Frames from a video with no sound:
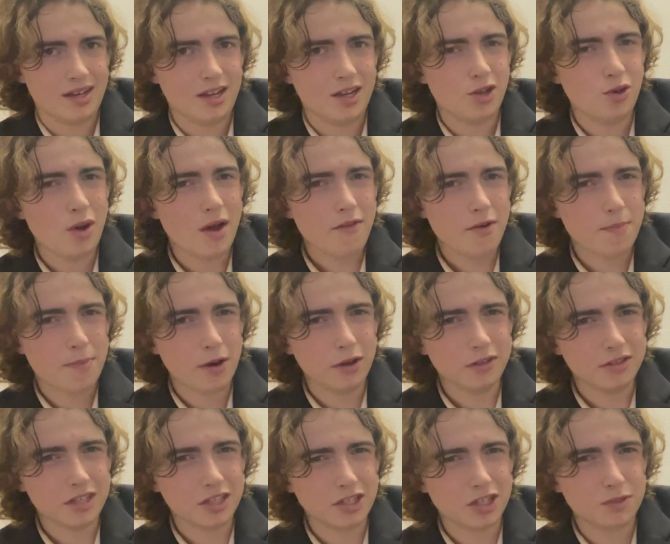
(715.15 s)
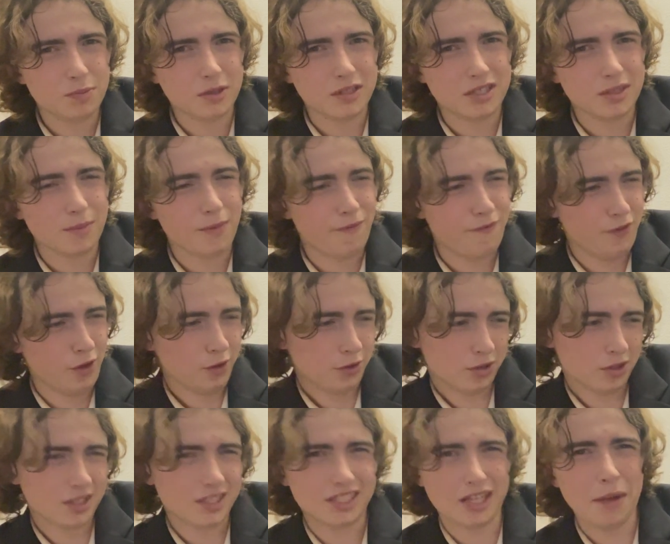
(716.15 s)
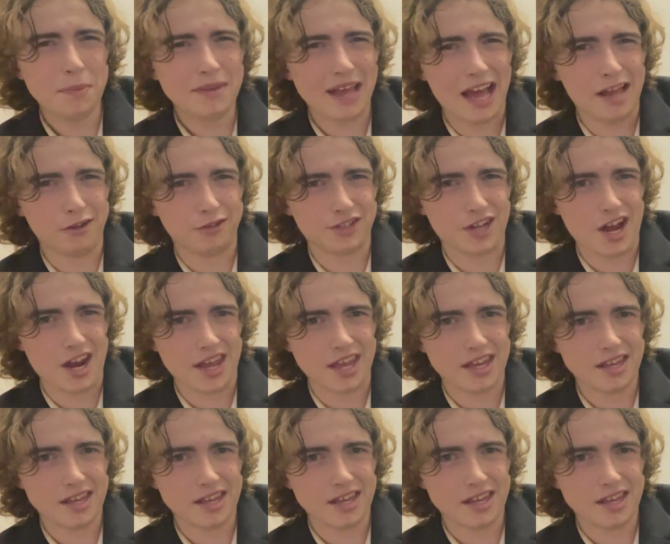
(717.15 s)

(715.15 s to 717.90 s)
and whoever posted just put some filter and subtitles on it.